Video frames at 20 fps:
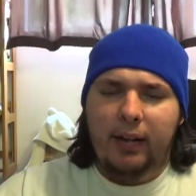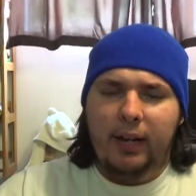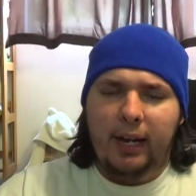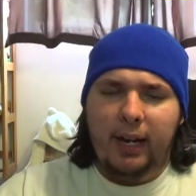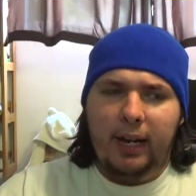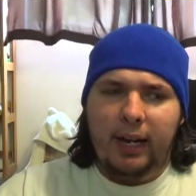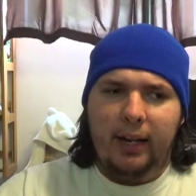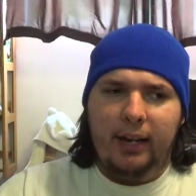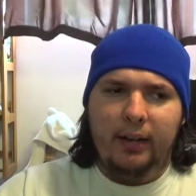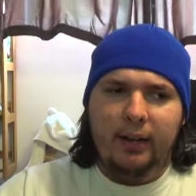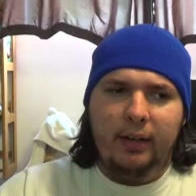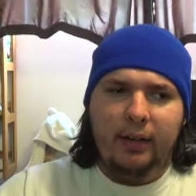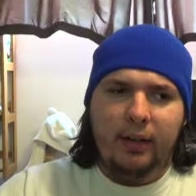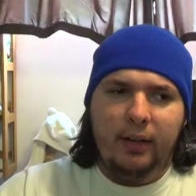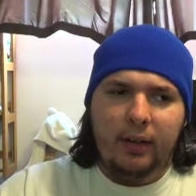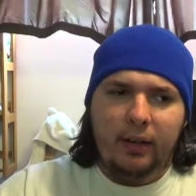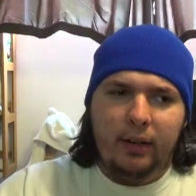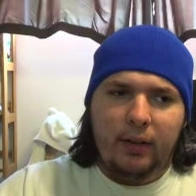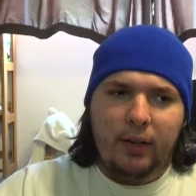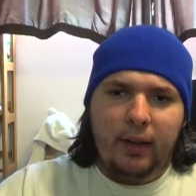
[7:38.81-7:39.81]
And
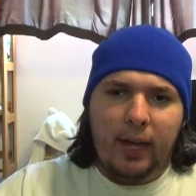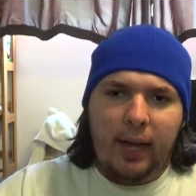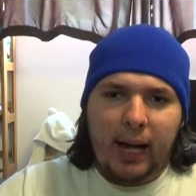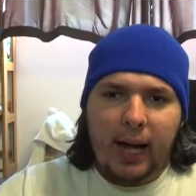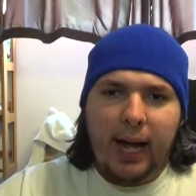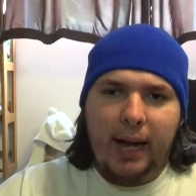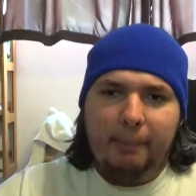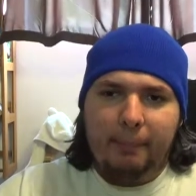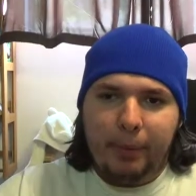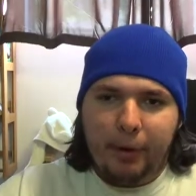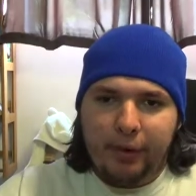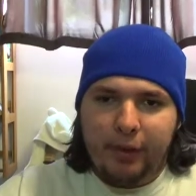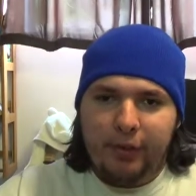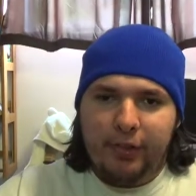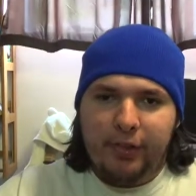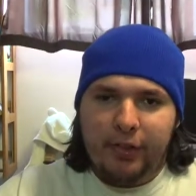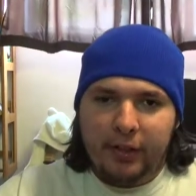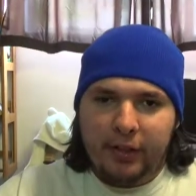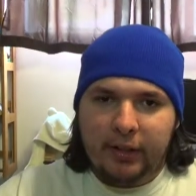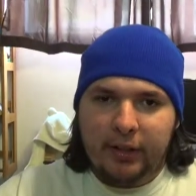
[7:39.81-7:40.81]
I
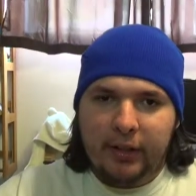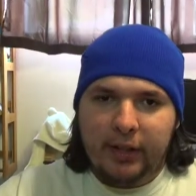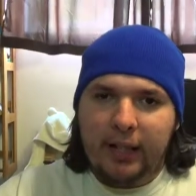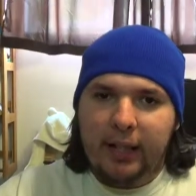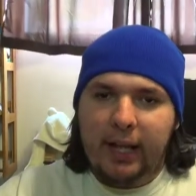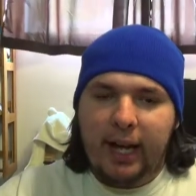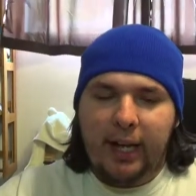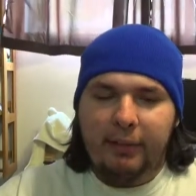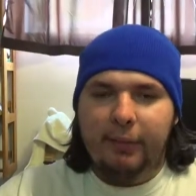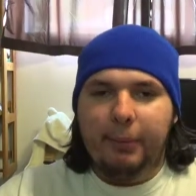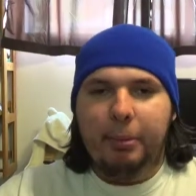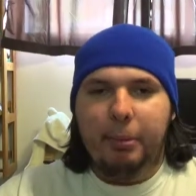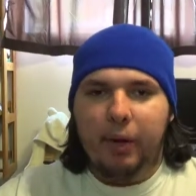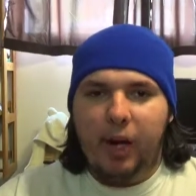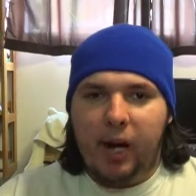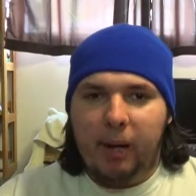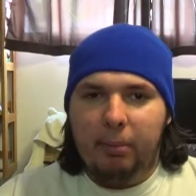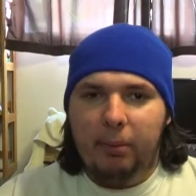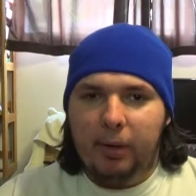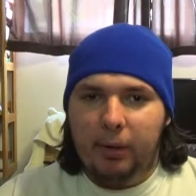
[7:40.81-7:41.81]
personally have a
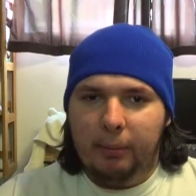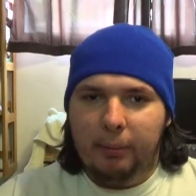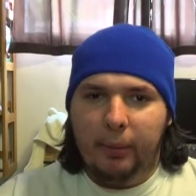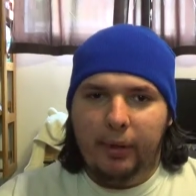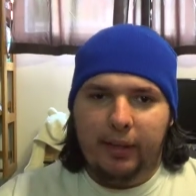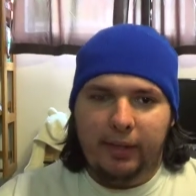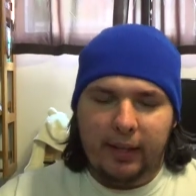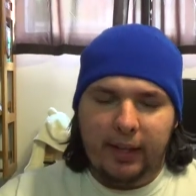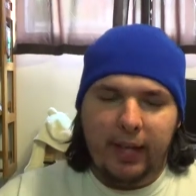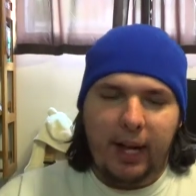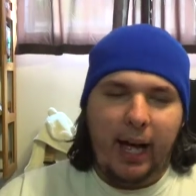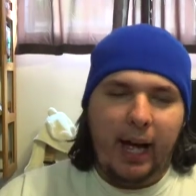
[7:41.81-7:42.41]
problem with it.